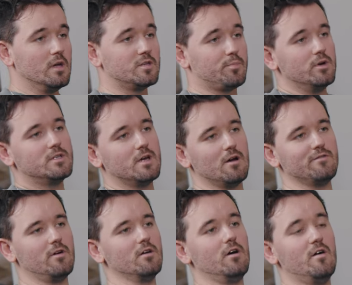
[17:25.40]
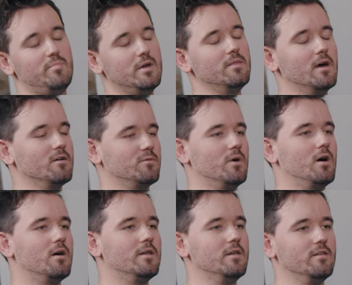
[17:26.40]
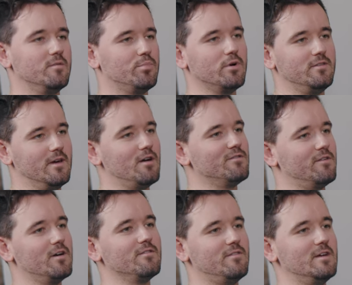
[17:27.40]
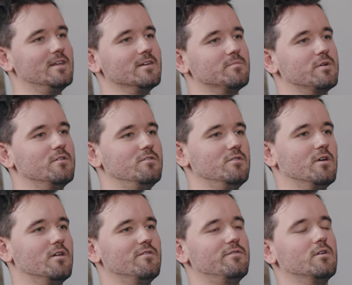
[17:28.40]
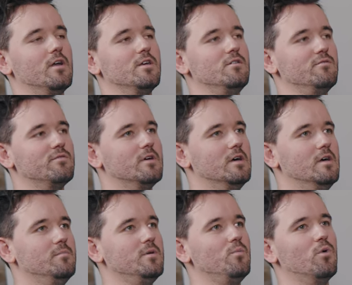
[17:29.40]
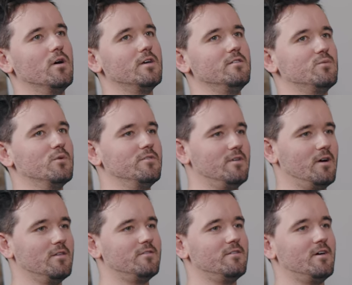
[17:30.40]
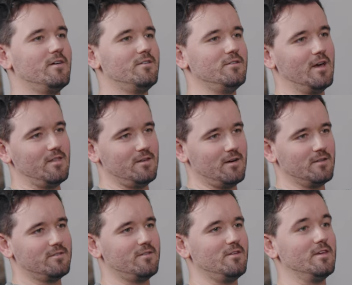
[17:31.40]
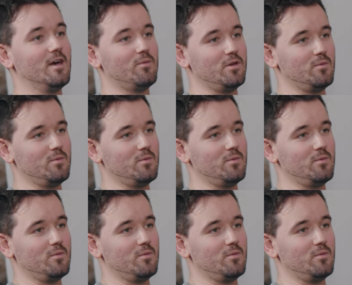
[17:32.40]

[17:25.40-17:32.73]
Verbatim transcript: It's a pretty terrifying. I've been there as well, and it's a pretty terrifying feeling because yeah. you kind of feel like you've been working towards the answer. You get the answer, yeah. you get